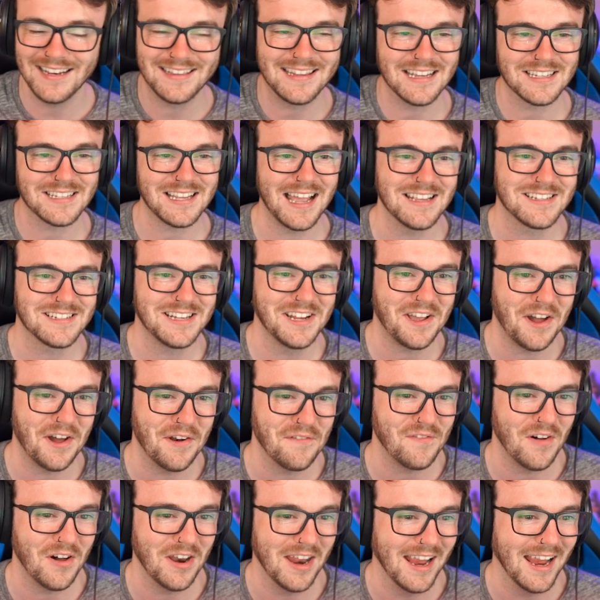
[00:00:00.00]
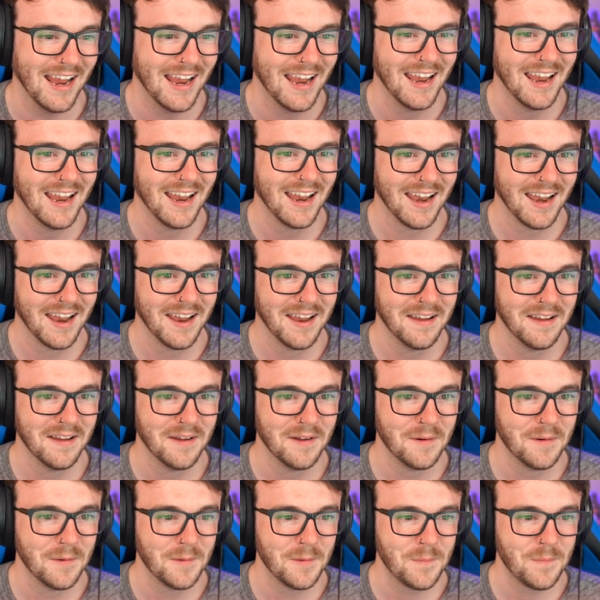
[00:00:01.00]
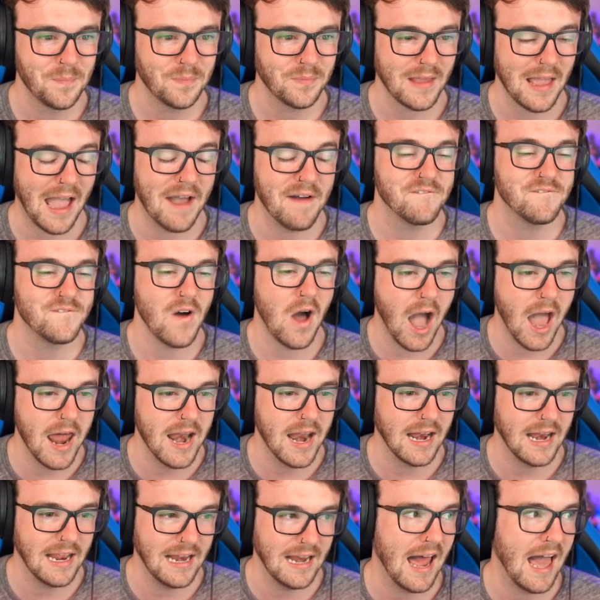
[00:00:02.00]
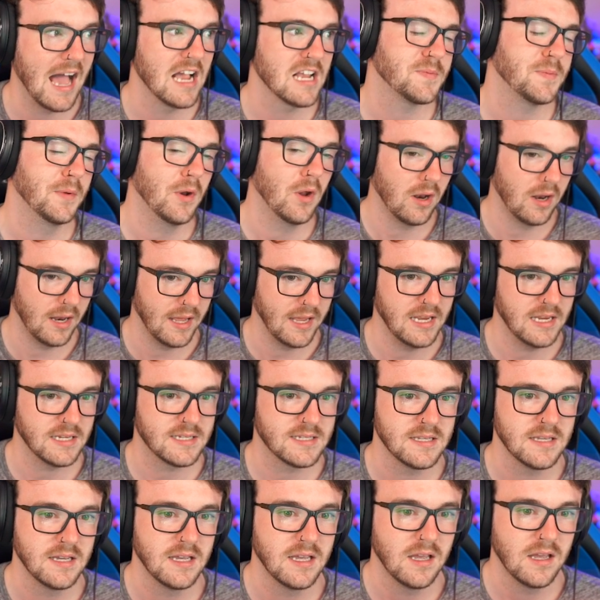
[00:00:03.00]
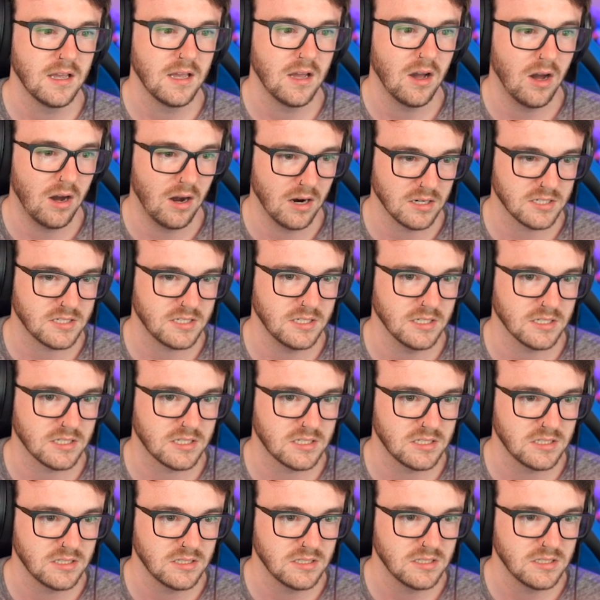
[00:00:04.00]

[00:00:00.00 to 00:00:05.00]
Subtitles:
That's actually kind of funny. And finally, last but not least, Arceus.